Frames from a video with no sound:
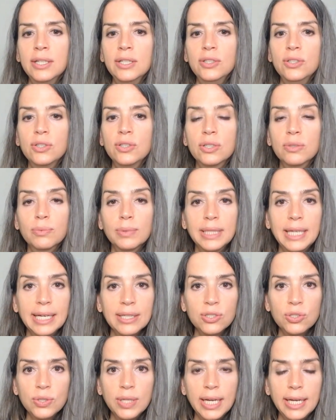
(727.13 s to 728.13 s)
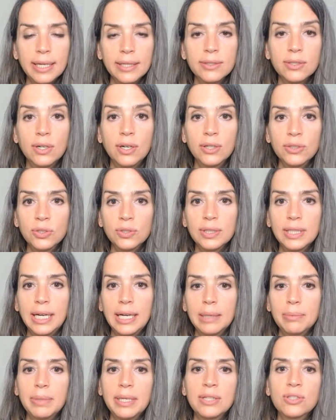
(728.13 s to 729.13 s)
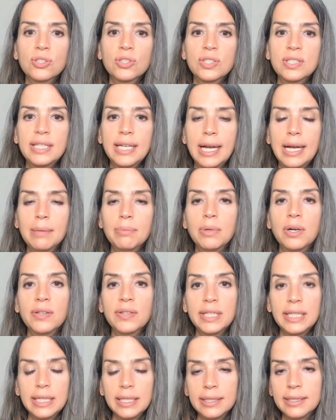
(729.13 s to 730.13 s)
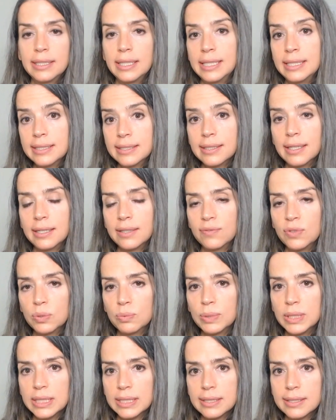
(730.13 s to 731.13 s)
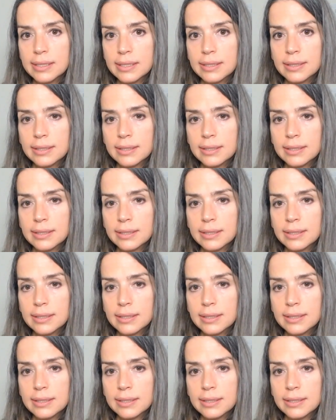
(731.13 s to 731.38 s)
you can relax your hand on your lap and just tap on the inside of your wrist.